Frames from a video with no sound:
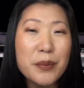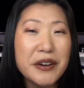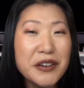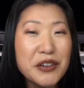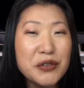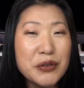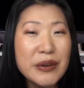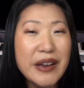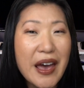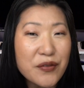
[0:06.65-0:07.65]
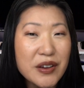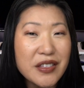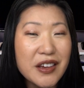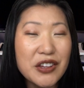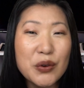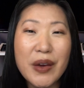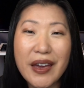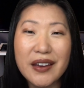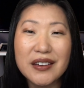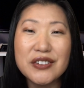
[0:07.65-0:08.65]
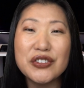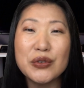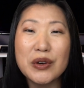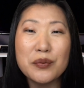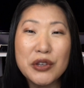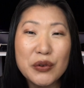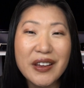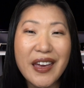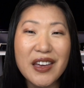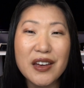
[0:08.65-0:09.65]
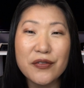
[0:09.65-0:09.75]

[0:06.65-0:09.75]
But are you doing everything you can to communicate